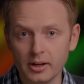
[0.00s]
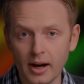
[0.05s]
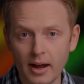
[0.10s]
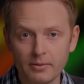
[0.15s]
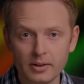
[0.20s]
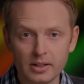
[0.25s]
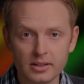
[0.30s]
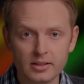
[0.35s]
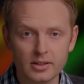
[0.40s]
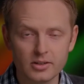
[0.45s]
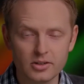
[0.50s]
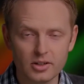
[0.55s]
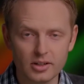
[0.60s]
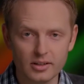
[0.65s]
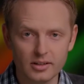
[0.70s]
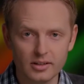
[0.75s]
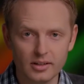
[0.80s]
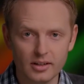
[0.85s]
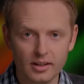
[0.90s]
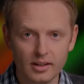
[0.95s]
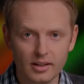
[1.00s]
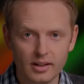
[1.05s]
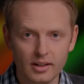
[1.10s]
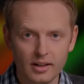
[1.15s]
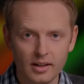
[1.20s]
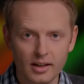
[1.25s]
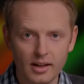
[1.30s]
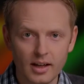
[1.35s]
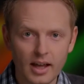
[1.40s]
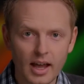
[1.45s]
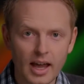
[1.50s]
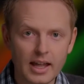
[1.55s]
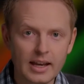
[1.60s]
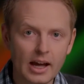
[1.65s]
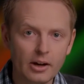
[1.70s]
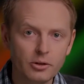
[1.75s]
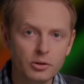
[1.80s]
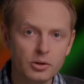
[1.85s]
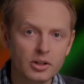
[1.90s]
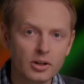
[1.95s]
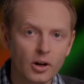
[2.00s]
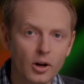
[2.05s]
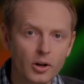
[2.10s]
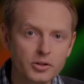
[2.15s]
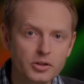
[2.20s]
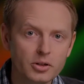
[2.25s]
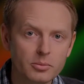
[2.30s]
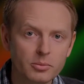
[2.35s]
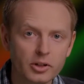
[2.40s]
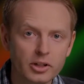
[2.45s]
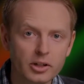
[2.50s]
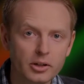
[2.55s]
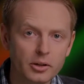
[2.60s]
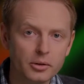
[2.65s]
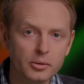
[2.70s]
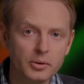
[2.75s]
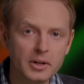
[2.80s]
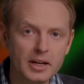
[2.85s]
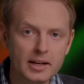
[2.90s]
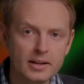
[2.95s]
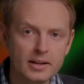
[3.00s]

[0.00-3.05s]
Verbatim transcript: graphics engine. And now you can also bring your three